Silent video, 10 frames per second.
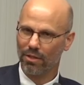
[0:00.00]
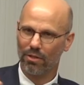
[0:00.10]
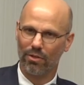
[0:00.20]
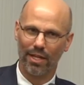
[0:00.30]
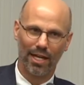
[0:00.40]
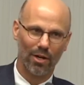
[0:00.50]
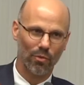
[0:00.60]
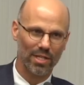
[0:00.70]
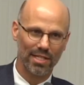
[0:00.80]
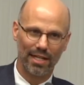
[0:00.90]
that
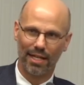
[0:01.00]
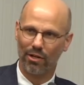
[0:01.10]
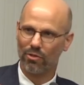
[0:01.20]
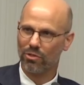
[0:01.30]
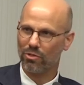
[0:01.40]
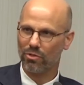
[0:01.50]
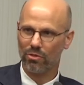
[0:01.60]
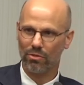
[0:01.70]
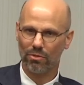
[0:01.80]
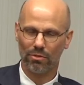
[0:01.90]
we send out
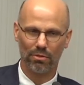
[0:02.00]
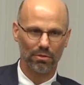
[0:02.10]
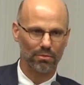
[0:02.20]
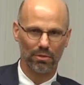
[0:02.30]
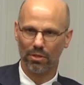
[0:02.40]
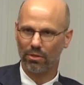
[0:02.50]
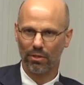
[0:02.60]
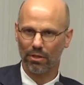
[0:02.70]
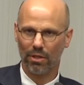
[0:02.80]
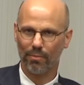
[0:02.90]
to you
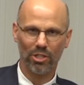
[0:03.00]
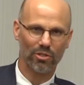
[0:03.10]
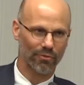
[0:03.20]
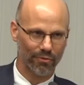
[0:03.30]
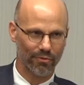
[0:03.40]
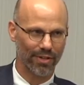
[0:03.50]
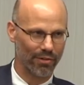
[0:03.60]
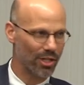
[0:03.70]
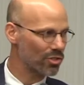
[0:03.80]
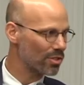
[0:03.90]
know, a bunch of
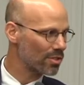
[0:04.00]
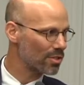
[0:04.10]
foundations.